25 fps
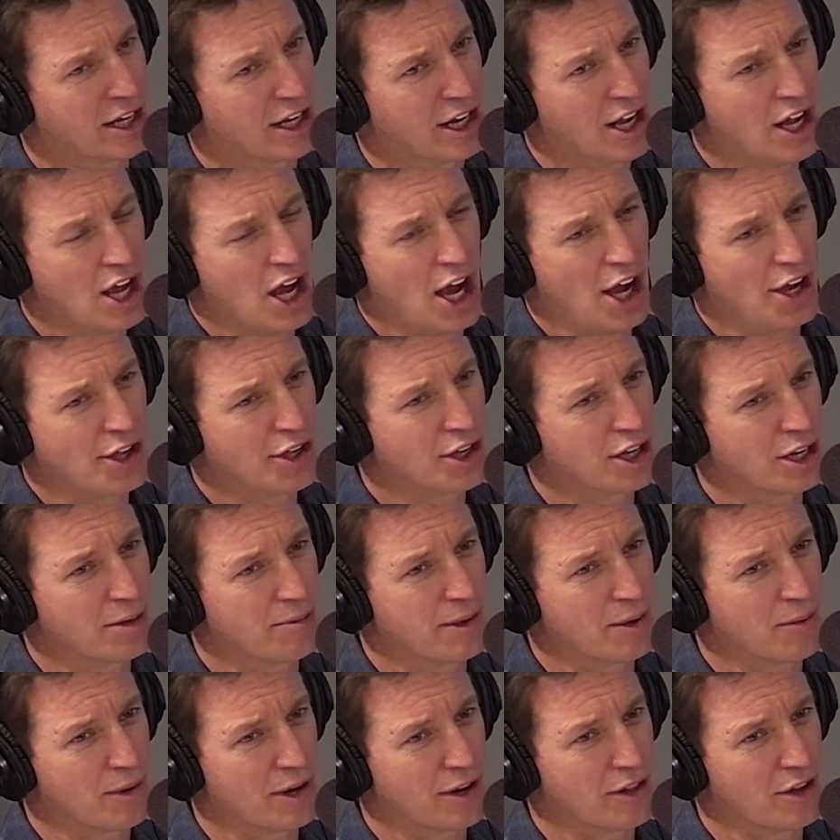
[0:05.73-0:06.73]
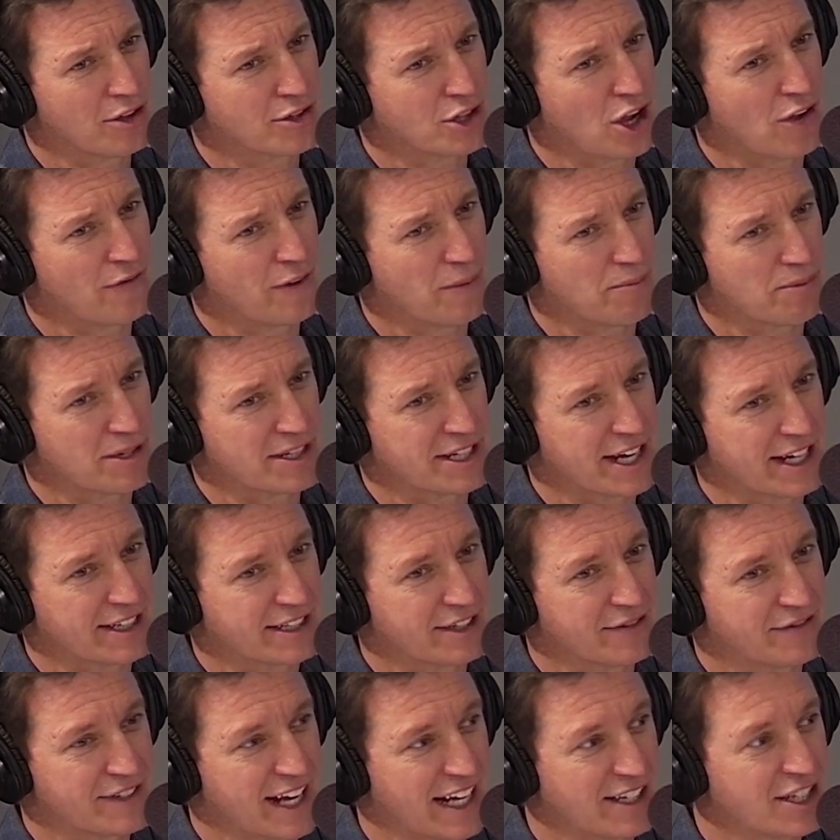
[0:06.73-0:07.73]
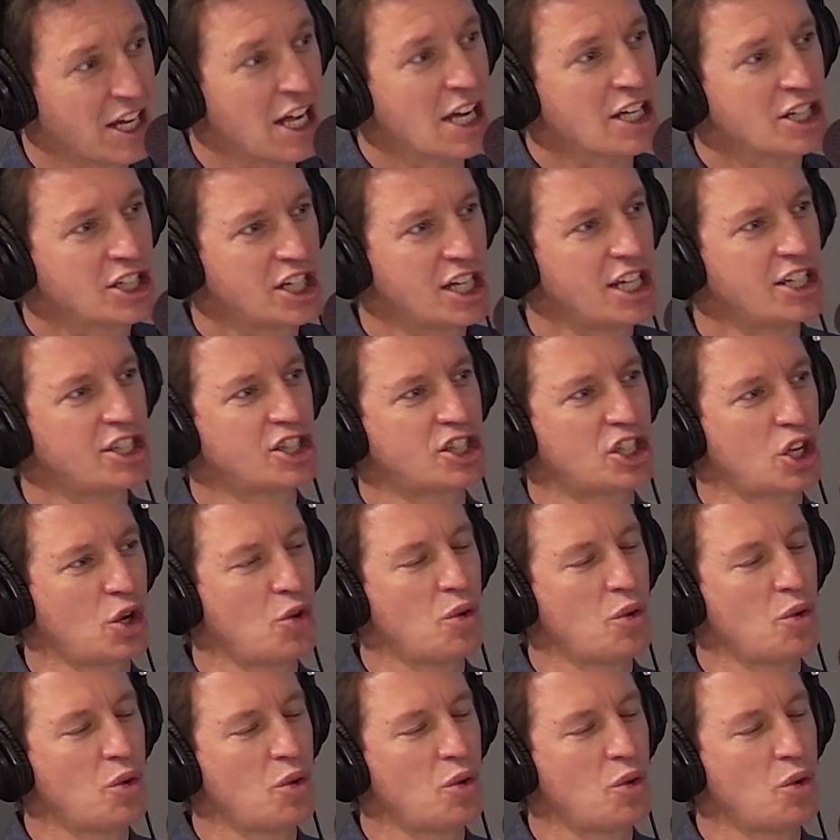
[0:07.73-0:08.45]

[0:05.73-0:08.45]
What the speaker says: and are you going to be one of those overprotective dads? She's 2.5.